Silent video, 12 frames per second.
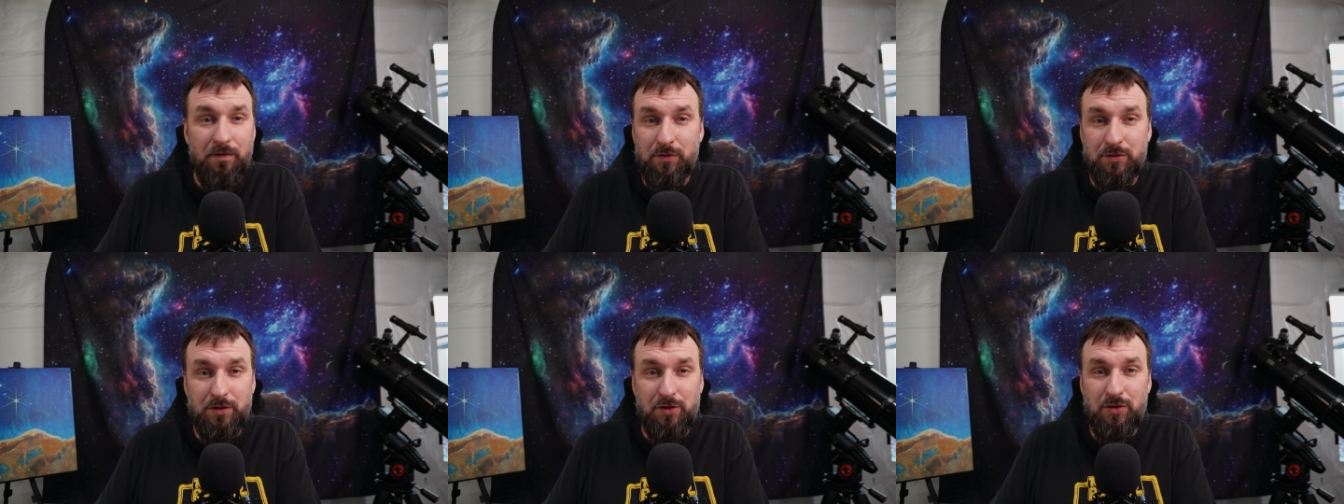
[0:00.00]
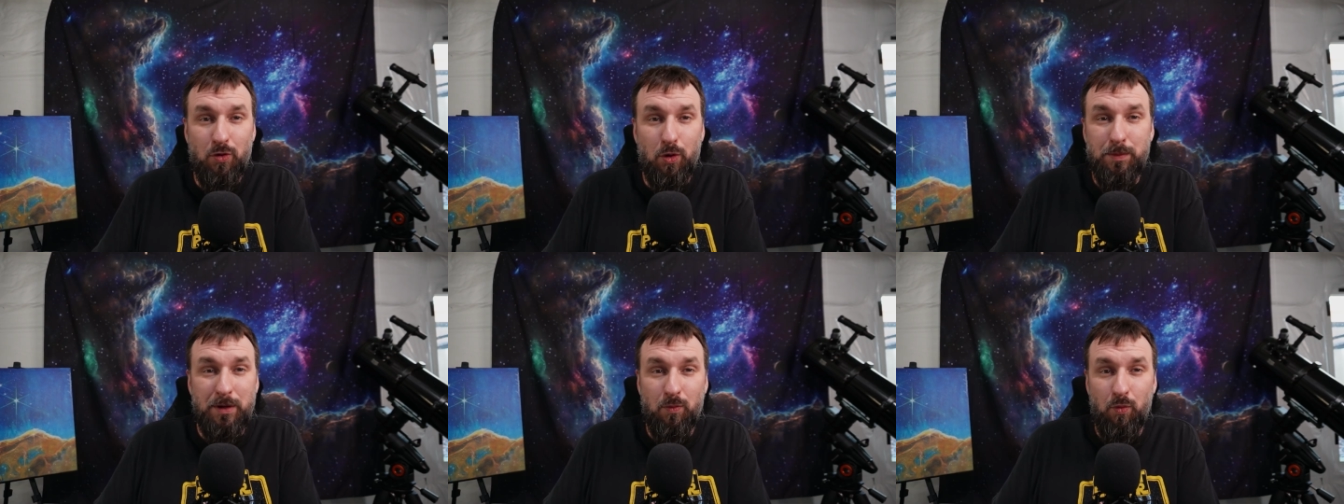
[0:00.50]
for such an
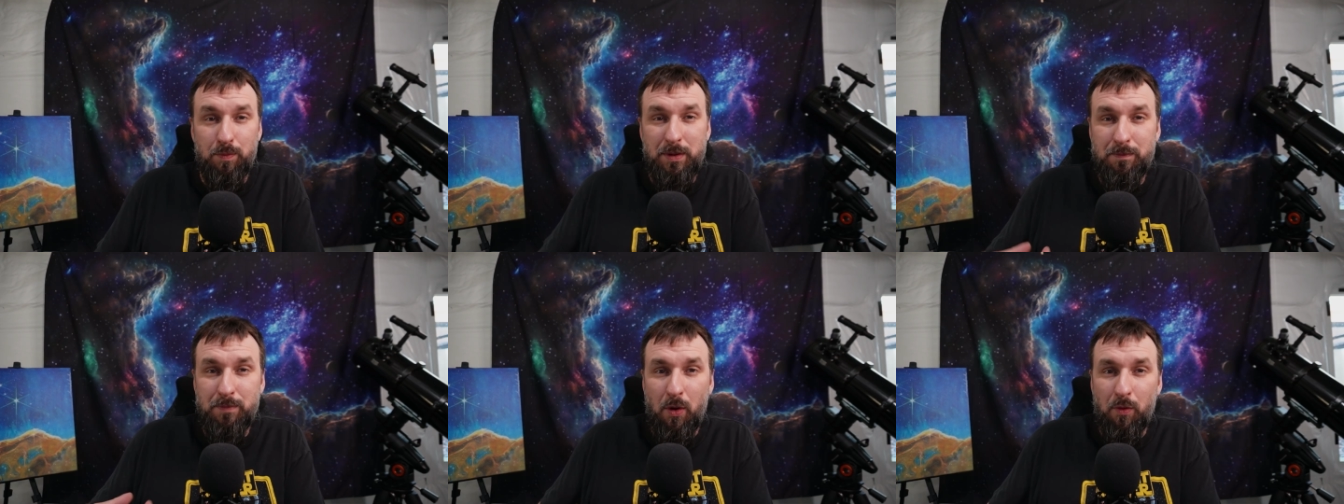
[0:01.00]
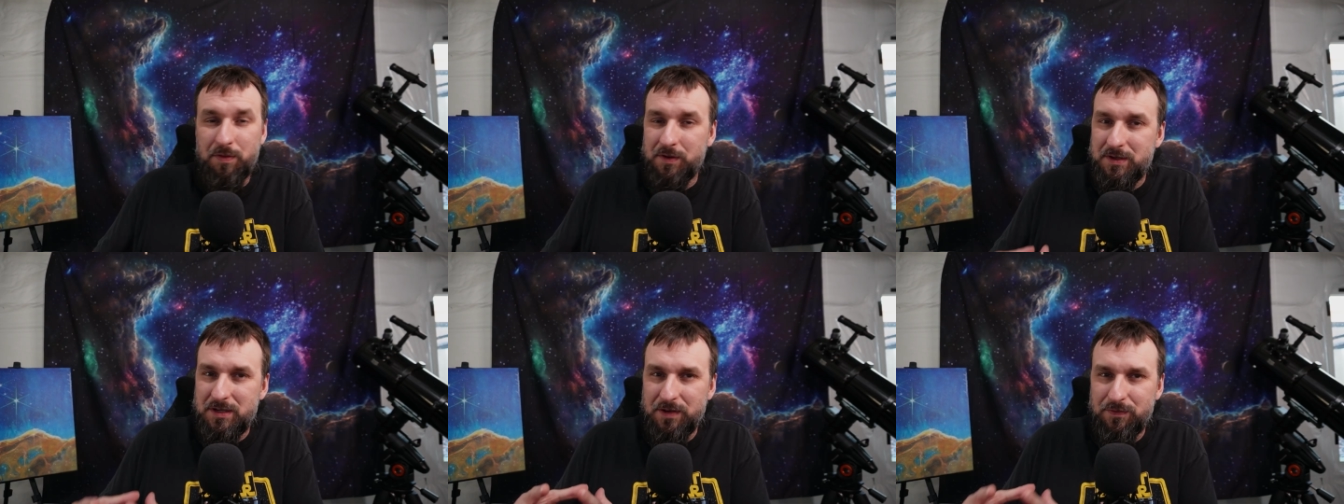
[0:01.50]
orbit would be both
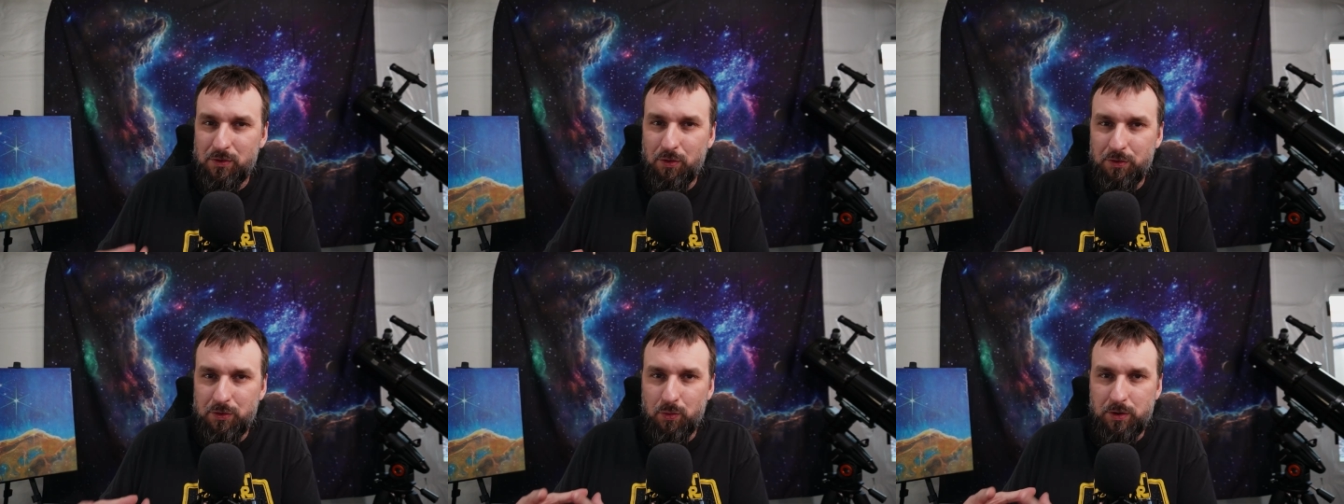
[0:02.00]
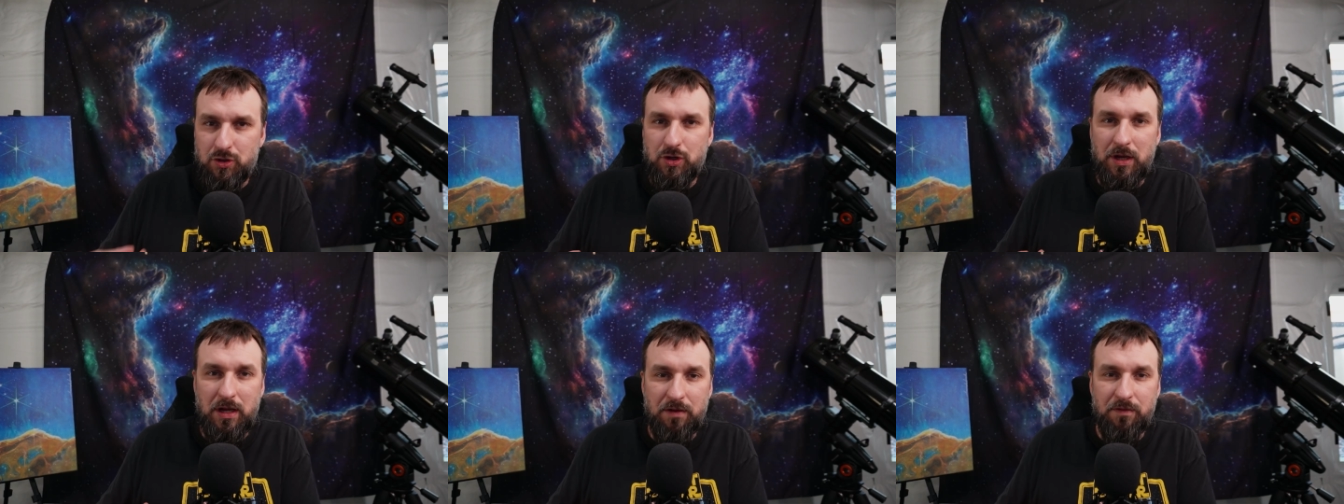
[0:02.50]
difficult to
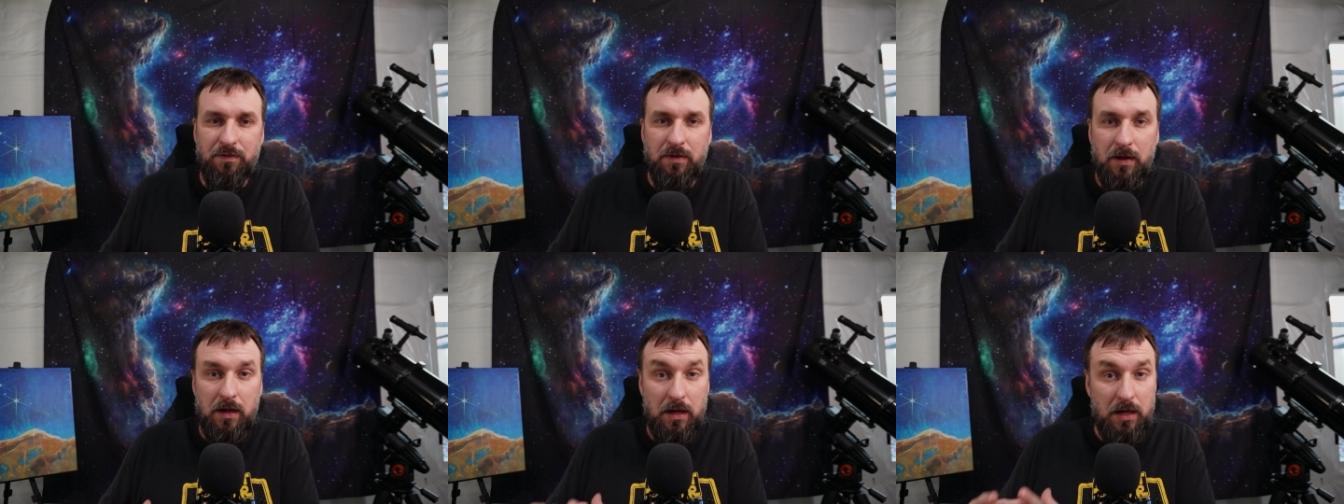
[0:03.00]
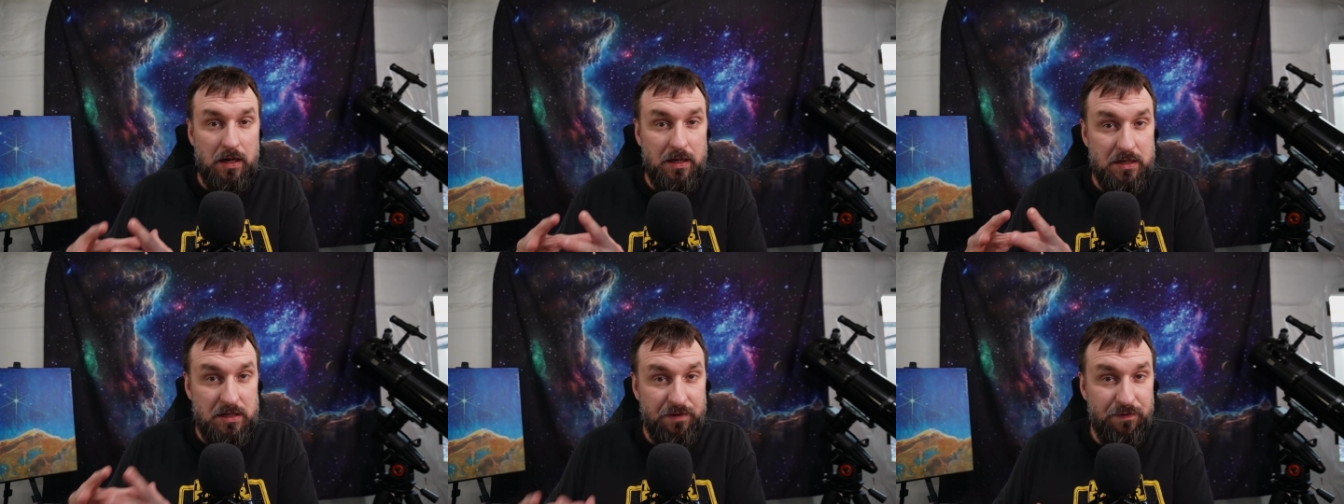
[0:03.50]
achieve,
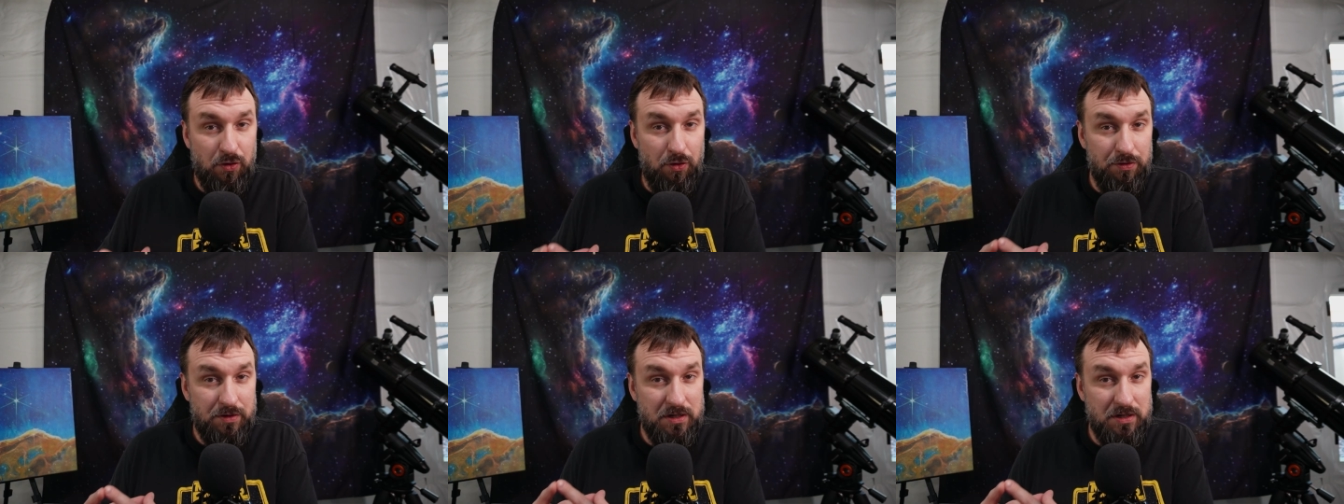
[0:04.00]
difficult